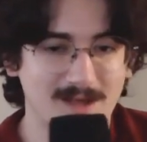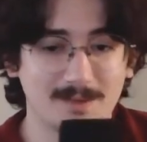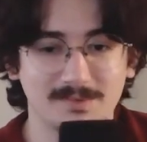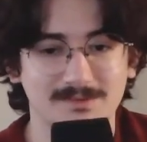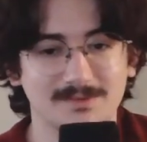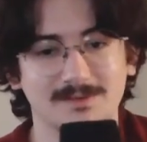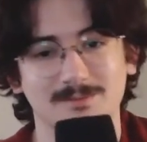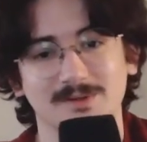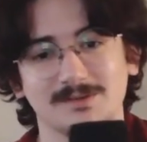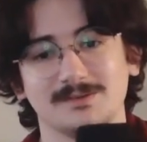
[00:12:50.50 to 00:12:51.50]
using the
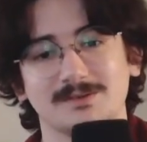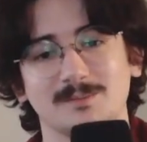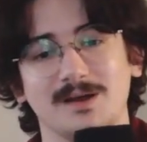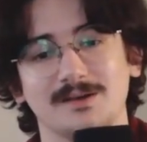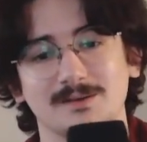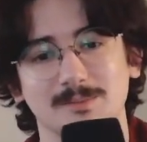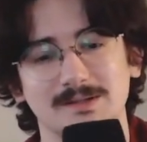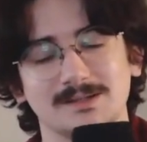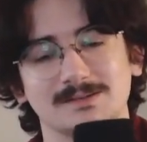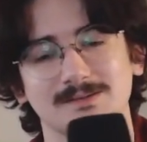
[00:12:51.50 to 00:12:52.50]
speakers on your monitor.
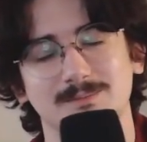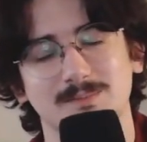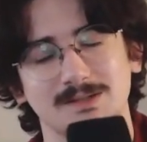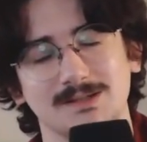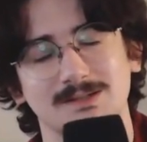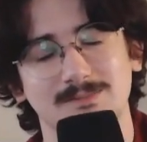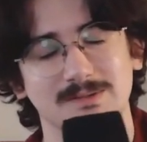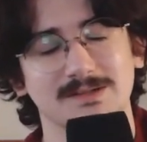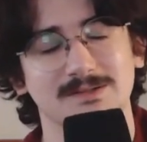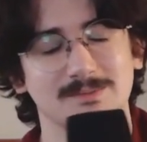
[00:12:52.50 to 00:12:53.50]
Please
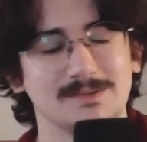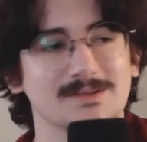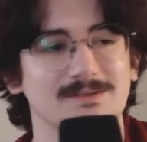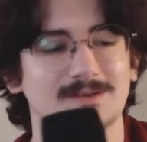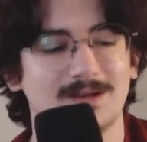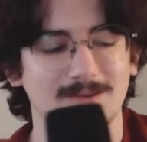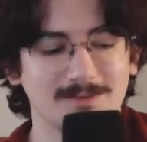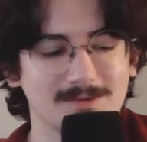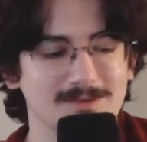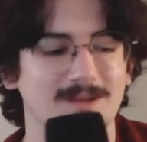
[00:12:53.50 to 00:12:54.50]

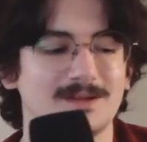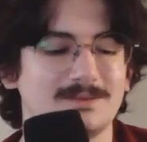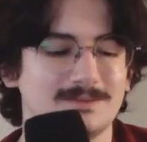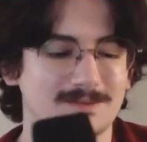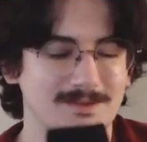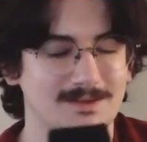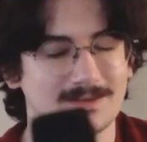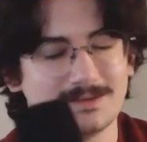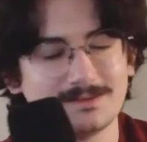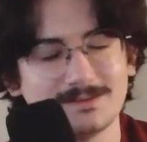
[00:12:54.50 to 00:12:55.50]
upgrade your life.
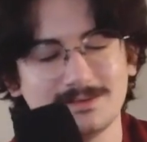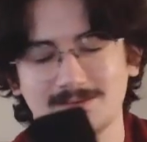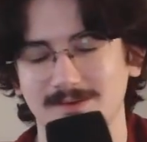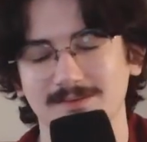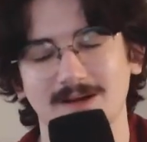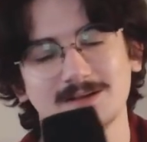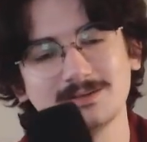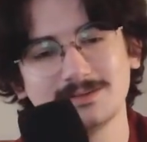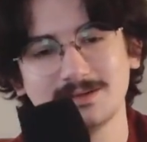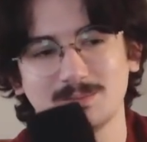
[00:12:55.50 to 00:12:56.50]
Get this. It's
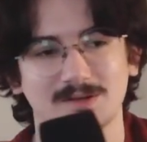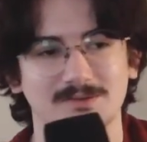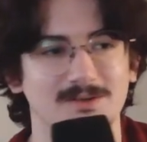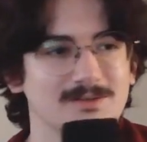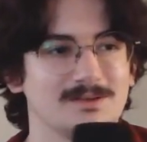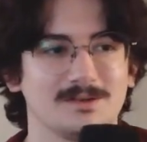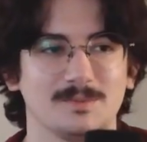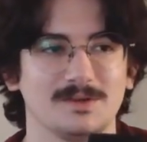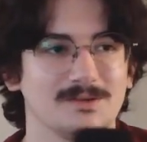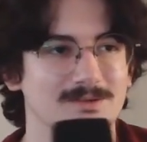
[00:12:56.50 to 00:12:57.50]
$12. It'll plug straight into your
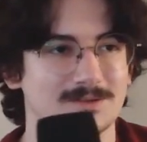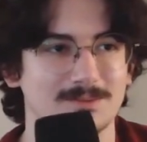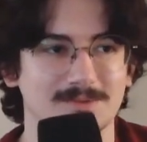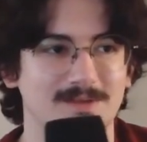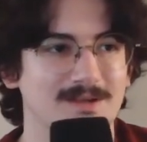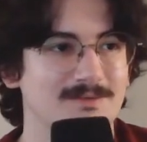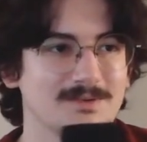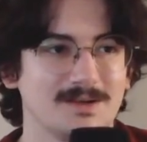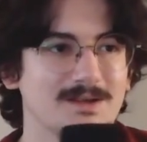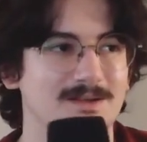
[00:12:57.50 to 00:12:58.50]
computer. You will set it,
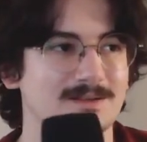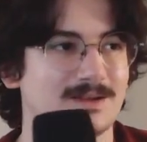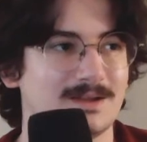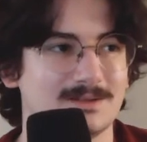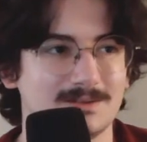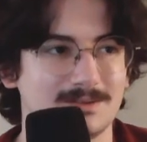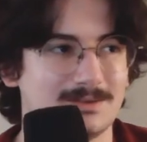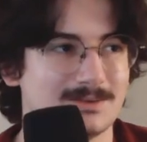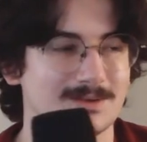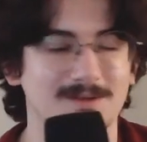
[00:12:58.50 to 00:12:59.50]
forget it, and
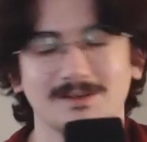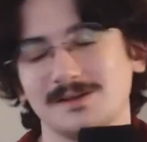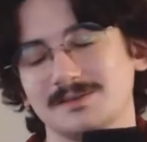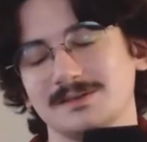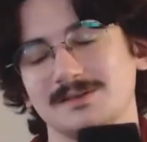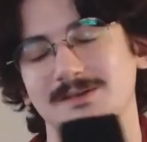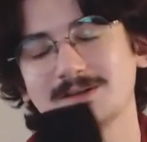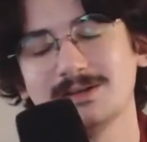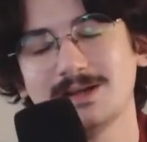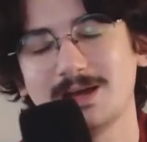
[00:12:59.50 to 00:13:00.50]
you're gonna love it. You're
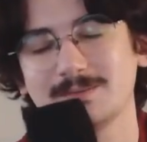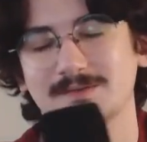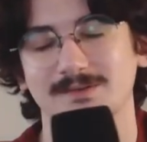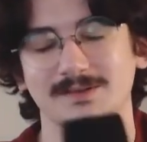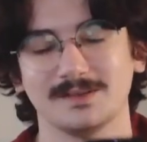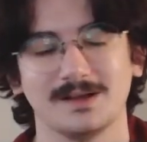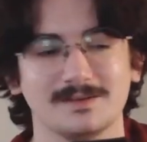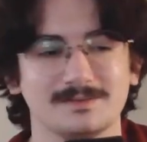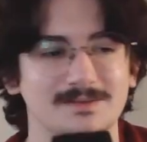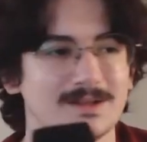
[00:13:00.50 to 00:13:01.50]
gonna absolutely
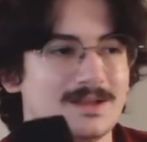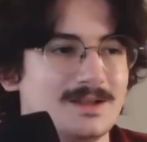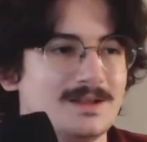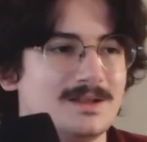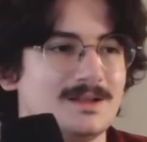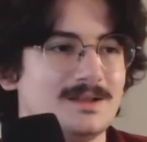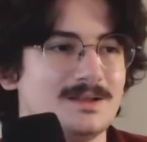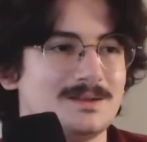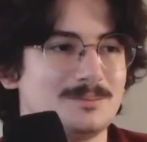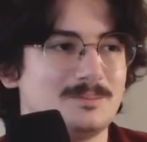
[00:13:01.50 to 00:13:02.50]
love
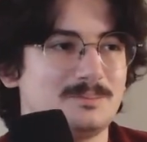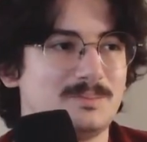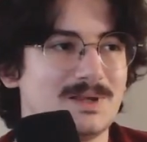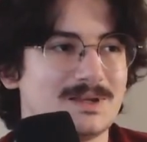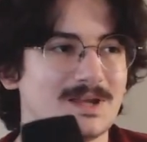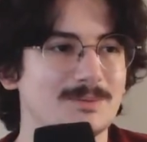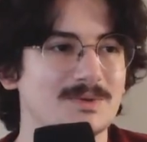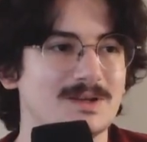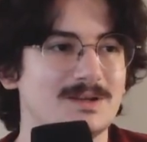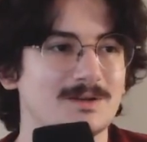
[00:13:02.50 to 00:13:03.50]
being
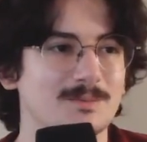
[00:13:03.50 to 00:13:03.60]
able to hear